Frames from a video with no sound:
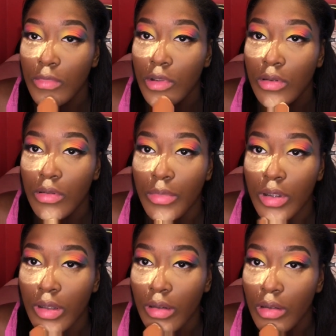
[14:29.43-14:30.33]
a little bit
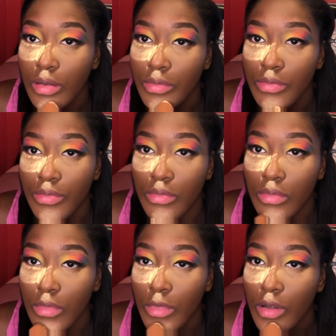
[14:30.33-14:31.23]
later,
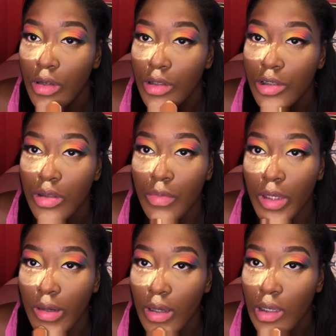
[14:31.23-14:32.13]
just
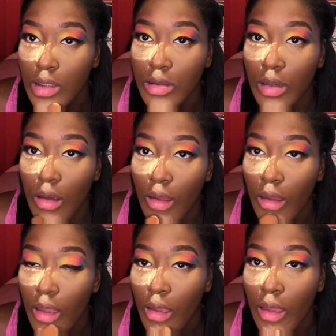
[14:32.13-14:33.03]
because
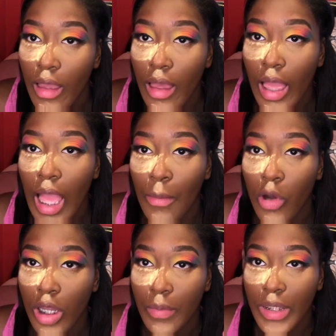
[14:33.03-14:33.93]
I'm
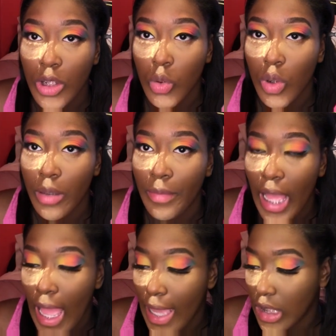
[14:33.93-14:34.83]
gonna be doing
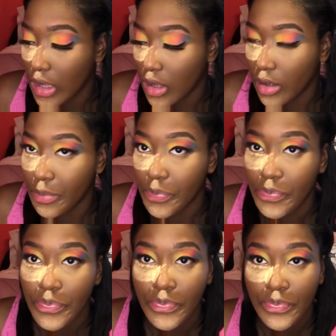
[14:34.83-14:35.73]
my the
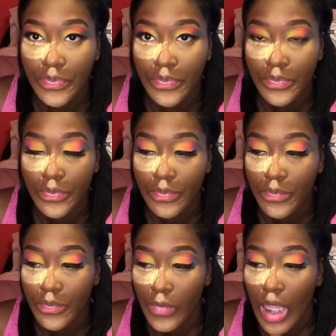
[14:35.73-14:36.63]

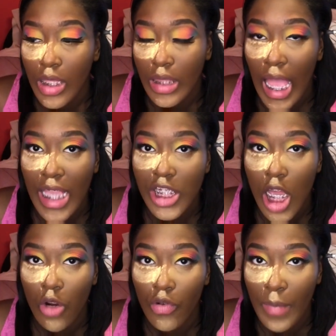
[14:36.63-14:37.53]

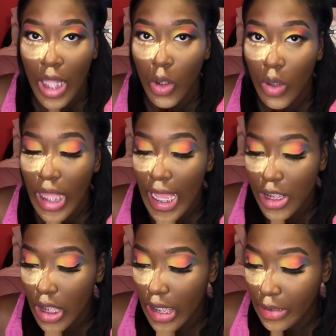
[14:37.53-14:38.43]
eyeshadow for my lower
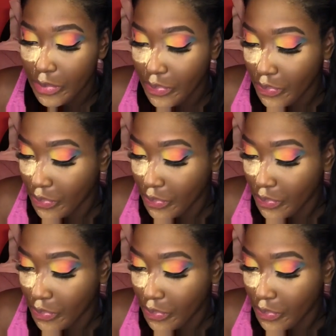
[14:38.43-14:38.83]
lash line,